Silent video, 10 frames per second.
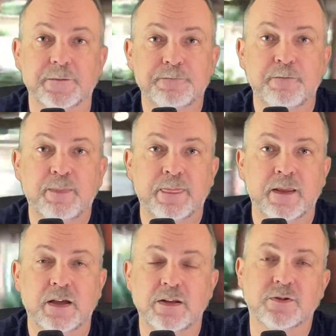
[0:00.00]

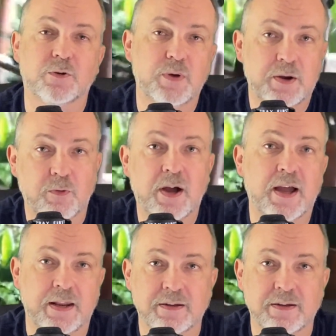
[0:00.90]
And it's a great ride,